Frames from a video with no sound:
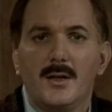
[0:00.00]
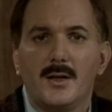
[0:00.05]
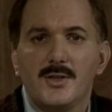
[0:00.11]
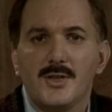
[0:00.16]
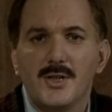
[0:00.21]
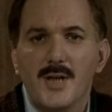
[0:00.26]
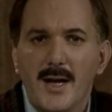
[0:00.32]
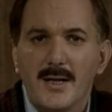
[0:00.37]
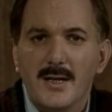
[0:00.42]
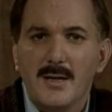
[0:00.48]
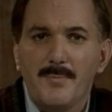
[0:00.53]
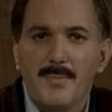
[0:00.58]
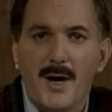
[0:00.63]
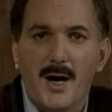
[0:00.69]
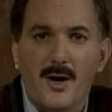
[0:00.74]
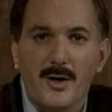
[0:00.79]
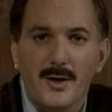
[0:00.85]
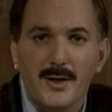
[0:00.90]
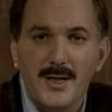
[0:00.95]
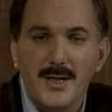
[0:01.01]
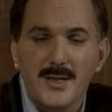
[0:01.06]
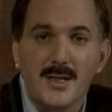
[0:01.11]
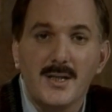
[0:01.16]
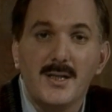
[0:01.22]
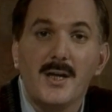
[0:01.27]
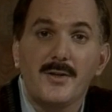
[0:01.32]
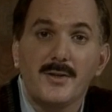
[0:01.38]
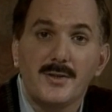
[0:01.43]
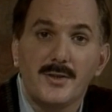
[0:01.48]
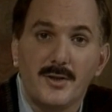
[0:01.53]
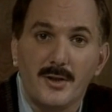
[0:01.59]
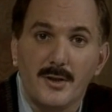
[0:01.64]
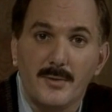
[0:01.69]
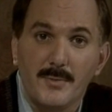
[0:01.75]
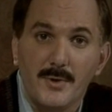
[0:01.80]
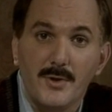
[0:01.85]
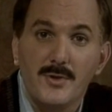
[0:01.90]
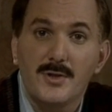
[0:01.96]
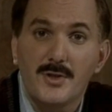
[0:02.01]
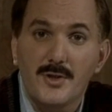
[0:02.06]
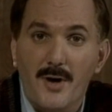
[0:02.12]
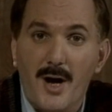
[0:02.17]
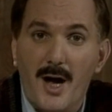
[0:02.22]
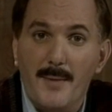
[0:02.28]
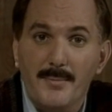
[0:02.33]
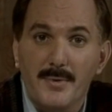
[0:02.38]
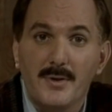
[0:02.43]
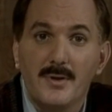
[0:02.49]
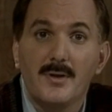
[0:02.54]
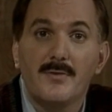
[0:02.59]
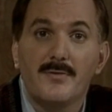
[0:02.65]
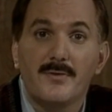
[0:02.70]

Now, shocking power is another term you should drop